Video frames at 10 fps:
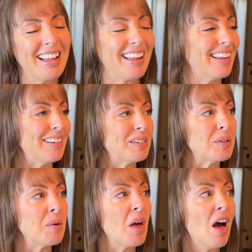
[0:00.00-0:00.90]
And
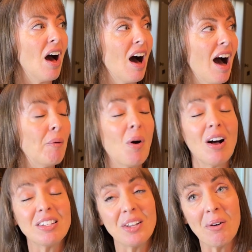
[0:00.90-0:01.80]
I will
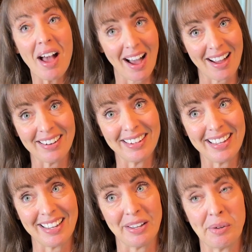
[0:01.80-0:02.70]
also add
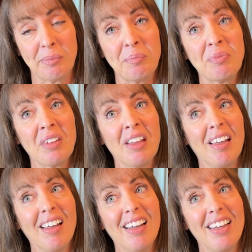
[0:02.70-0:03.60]
in
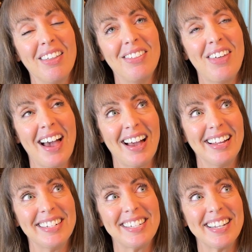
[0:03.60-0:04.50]

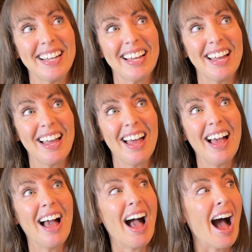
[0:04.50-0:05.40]
that
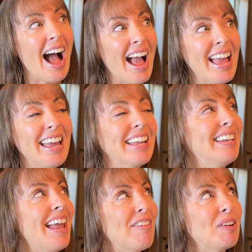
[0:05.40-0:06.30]
it
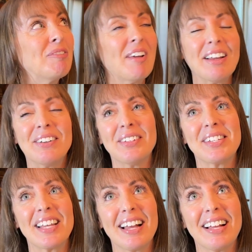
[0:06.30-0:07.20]
never fails.